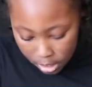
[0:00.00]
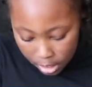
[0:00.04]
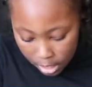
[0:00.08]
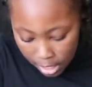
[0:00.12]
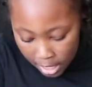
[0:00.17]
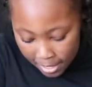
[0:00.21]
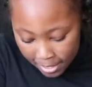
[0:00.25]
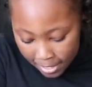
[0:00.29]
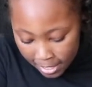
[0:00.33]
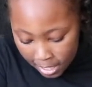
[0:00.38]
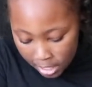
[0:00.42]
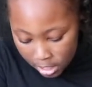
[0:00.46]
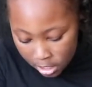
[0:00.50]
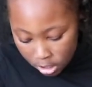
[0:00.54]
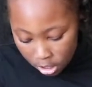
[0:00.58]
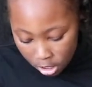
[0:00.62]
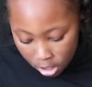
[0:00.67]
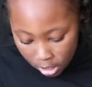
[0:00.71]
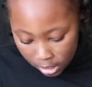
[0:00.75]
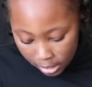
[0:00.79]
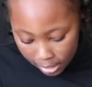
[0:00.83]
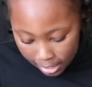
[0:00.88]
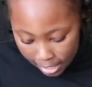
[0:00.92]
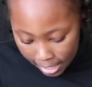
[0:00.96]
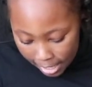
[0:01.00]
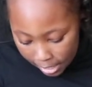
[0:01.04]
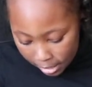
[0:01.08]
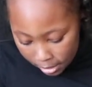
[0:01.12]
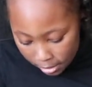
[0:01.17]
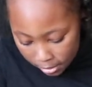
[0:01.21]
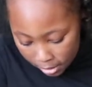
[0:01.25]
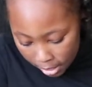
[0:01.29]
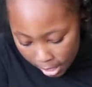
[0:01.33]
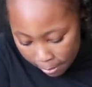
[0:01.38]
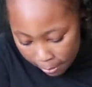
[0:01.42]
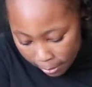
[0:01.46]
And then it's called cake
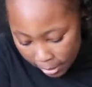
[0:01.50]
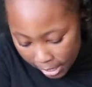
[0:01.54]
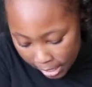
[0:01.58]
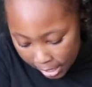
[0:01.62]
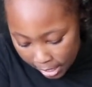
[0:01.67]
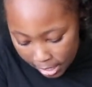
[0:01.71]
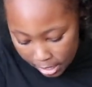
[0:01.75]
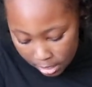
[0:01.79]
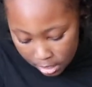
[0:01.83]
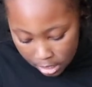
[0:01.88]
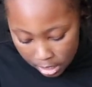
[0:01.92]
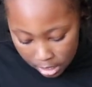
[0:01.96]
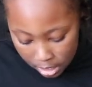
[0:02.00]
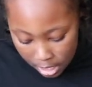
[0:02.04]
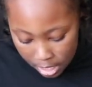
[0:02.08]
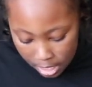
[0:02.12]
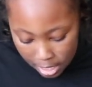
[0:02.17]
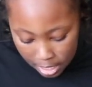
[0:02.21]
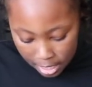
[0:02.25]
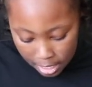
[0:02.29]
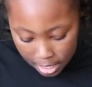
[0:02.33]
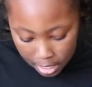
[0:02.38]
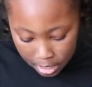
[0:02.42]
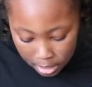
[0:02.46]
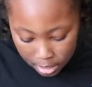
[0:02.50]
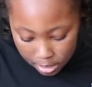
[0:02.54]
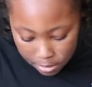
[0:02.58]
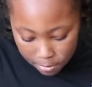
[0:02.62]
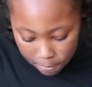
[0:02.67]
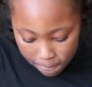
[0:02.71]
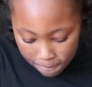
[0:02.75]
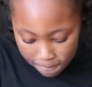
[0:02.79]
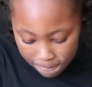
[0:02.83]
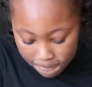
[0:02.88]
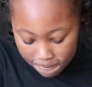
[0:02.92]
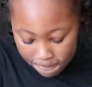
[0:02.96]
slime because it's
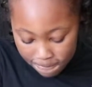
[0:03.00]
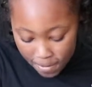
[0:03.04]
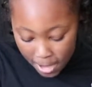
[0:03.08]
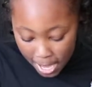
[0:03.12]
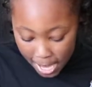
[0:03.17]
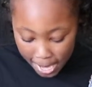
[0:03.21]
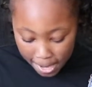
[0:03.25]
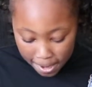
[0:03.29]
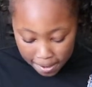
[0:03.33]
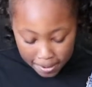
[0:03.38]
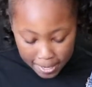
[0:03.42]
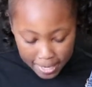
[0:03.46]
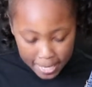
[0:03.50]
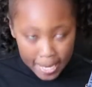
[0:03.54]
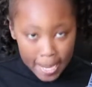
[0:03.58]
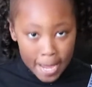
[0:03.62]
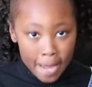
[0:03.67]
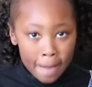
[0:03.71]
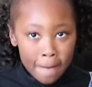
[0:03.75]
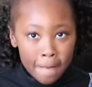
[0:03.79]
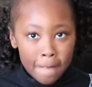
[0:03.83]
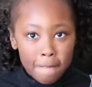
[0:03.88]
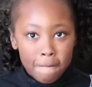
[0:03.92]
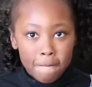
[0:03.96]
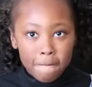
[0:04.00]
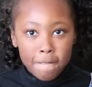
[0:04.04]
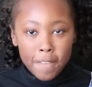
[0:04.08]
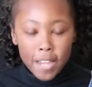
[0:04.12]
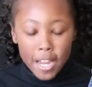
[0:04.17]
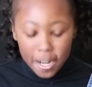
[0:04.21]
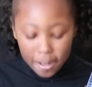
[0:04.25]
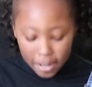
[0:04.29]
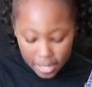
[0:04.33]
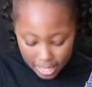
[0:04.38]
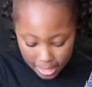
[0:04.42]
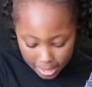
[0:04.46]
very,
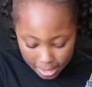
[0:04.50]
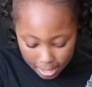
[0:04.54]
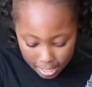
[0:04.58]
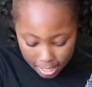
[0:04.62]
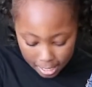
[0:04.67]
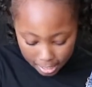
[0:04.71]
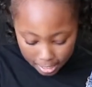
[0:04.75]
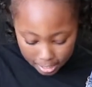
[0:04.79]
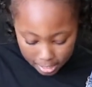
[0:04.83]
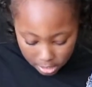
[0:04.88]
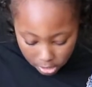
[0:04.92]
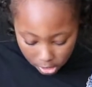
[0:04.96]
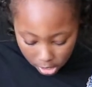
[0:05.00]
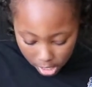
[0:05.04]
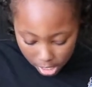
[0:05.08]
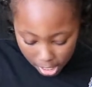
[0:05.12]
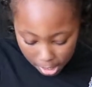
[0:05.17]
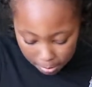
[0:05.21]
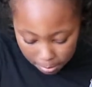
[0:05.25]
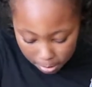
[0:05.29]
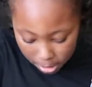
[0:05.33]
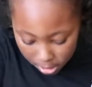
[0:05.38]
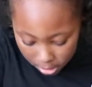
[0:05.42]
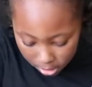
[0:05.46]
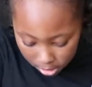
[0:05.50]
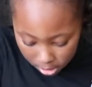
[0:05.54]
very thick slime.